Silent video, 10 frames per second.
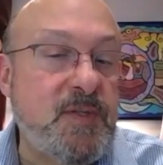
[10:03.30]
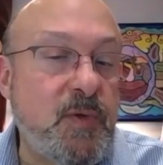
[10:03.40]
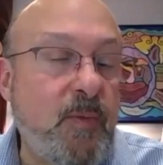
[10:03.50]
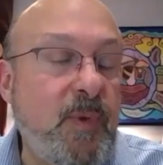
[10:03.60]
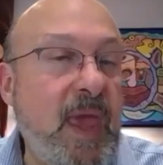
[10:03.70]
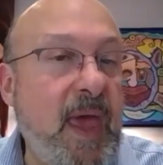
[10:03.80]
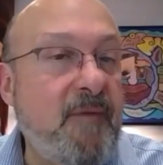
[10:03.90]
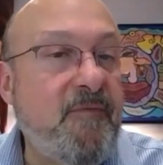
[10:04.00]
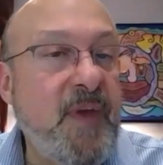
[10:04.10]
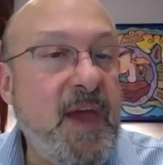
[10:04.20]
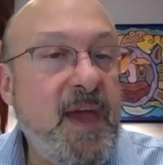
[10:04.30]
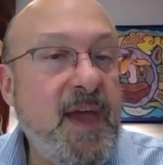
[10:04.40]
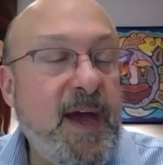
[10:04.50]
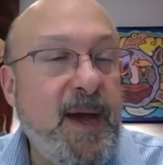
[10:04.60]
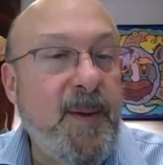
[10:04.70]
that we have
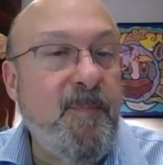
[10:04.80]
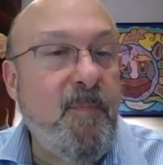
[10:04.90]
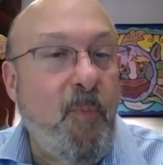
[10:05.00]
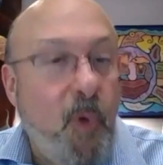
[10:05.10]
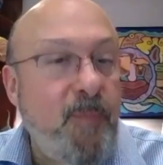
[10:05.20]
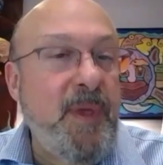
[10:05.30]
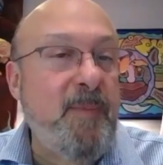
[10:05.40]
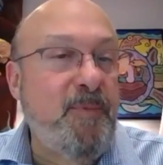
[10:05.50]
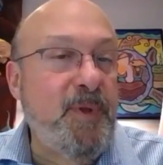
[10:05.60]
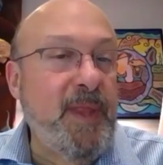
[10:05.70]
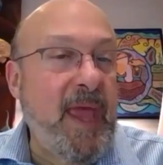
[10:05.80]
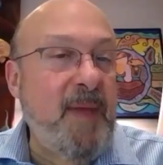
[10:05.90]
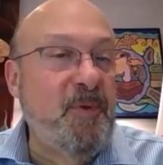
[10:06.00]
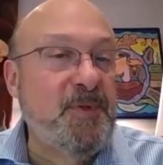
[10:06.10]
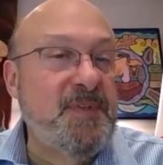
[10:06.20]
more people
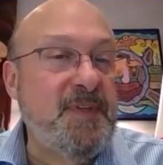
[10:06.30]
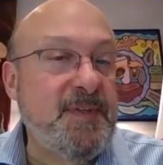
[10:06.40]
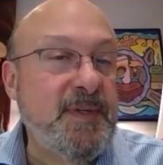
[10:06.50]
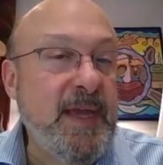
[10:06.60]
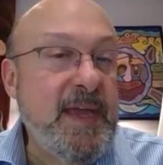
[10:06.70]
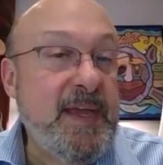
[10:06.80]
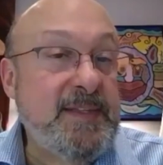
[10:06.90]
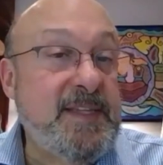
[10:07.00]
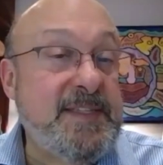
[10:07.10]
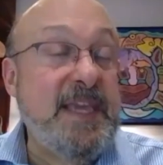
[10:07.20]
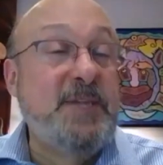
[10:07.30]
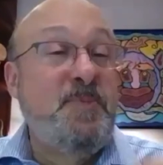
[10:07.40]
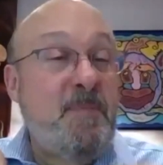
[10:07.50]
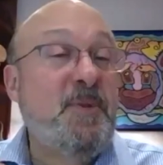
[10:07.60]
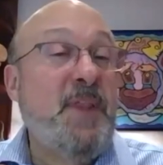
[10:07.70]
able to teach
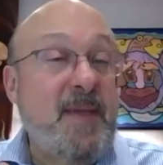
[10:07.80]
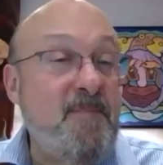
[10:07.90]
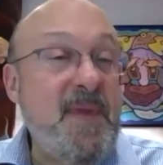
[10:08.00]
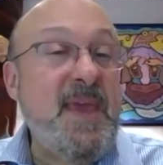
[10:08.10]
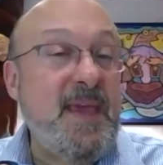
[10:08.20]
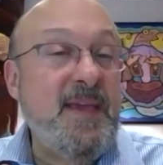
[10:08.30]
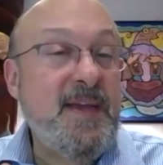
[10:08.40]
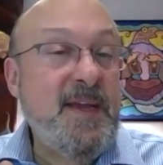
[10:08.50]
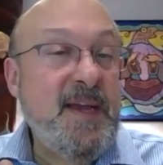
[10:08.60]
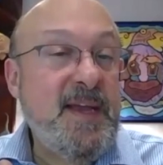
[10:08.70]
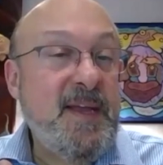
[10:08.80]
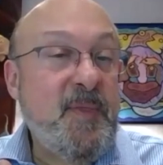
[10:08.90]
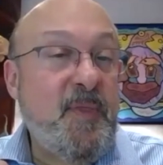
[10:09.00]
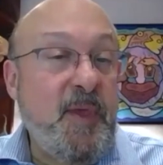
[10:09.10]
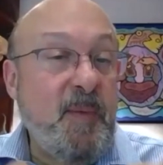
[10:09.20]
people like me
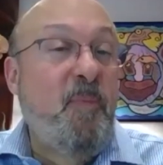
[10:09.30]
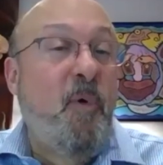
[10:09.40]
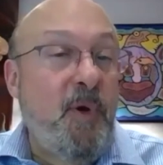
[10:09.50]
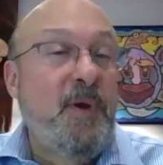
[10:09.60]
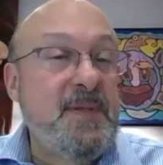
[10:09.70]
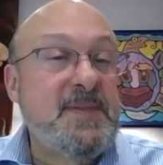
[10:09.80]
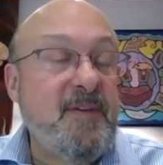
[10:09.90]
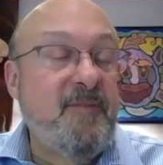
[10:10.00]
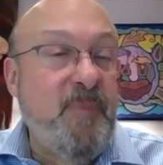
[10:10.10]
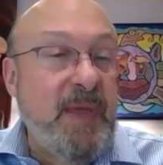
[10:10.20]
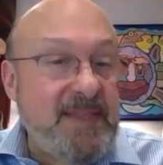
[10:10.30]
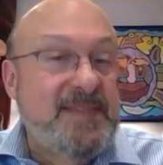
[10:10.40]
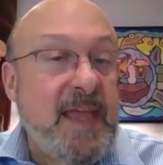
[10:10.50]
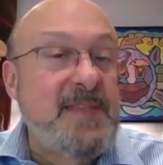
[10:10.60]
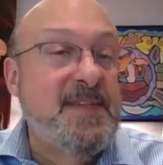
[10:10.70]
the importance of being
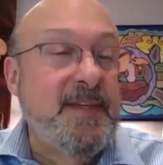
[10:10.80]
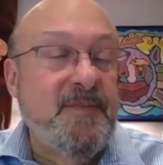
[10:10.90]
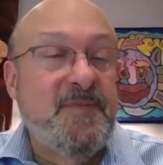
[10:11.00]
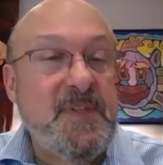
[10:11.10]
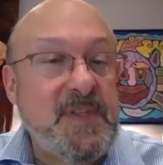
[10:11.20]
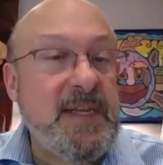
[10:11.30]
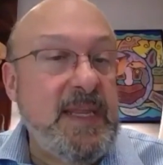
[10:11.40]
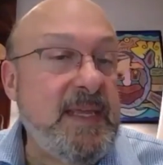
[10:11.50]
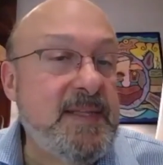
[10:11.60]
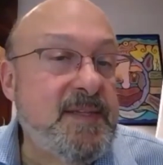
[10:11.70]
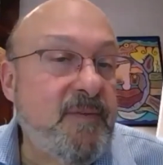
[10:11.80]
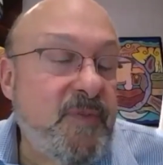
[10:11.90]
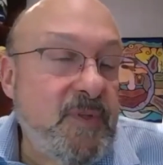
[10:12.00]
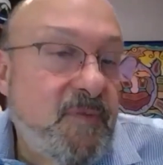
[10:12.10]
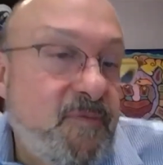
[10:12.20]
sensitive to the needs of
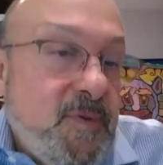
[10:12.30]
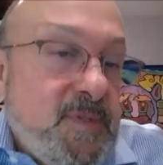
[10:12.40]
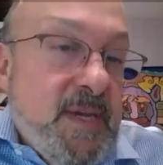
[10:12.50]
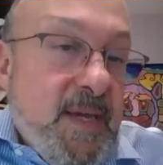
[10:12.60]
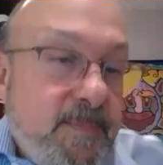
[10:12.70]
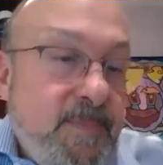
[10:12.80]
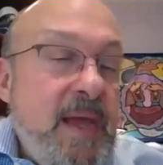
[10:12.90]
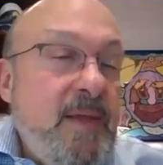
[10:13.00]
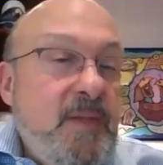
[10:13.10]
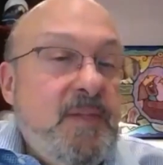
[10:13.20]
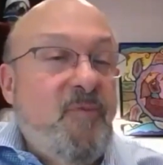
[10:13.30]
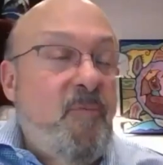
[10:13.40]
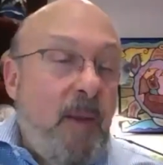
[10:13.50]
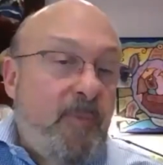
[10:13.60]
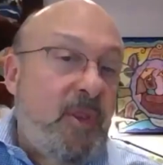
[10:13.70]
the different
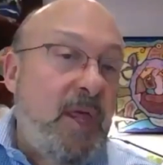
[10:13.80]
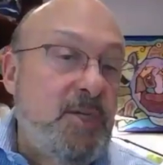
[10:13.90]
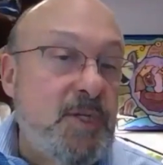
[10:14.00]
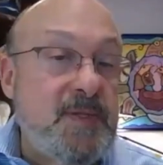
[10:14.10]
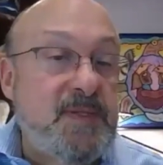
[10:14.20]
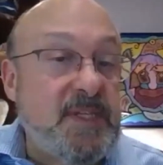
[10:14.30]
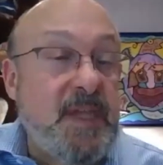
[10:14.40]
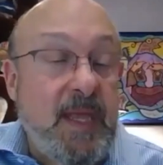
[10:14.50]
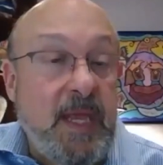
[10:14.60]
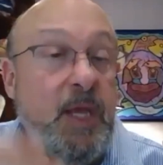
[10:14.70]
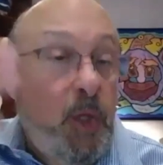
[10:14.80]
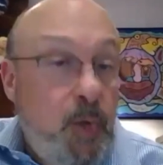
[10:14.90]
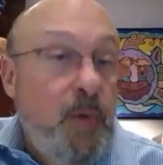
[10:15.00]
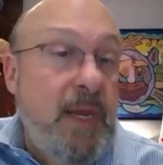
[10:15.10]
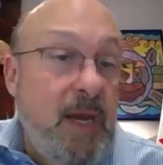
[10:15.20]
populations,
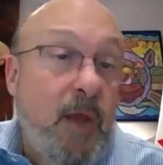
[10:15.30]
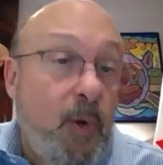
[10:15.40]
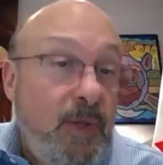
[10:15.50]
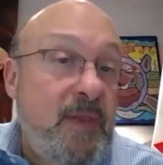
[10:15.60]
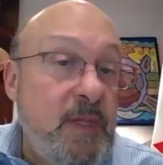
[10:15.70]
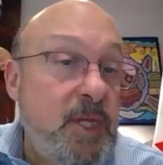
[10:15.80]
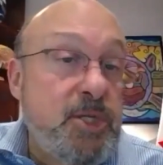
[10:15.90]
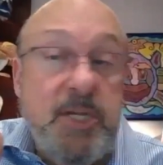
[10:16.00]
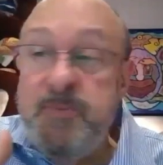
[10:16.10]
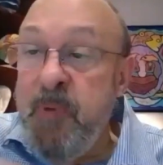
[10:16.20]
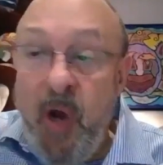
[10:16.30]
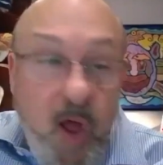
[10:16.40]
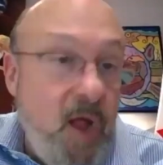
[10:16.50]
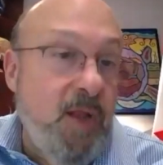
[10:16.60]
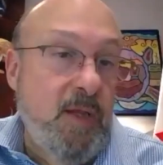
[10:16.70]
including not only the indigenous but
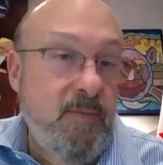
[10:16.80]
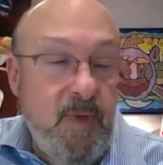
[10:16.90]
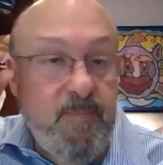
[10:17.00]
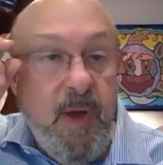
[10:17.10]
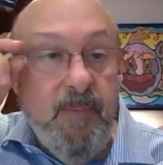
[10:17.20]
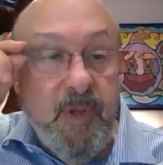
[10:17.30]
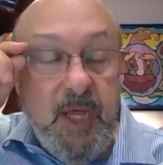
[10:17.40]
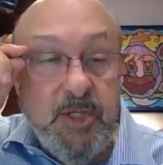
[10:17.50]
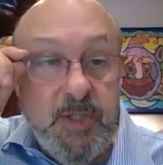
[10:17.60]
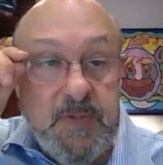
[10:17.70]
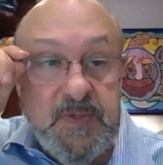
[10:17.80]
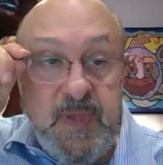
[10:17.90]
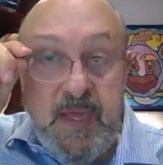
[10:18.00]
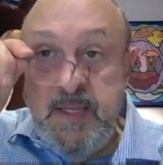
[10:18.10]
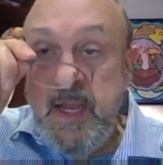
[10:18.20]
all populations that